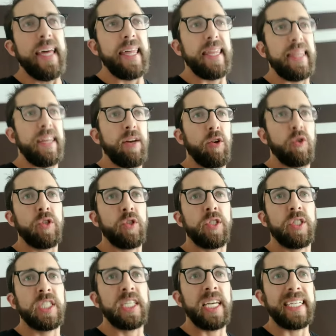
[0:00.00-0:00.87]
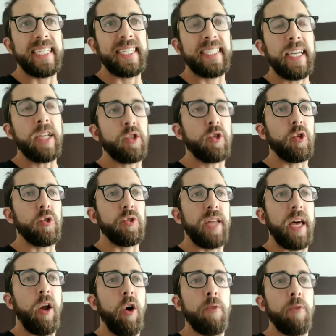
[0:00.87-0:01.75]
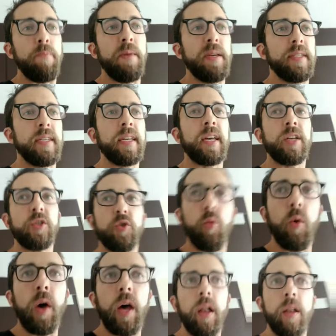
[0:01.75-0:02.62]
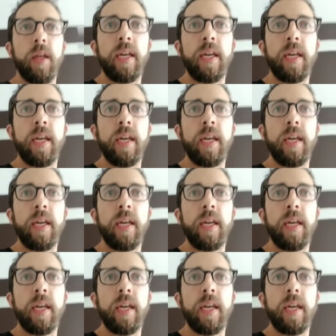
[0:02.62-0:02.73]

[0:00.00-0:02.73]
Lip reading: There's essentials that are missing as well.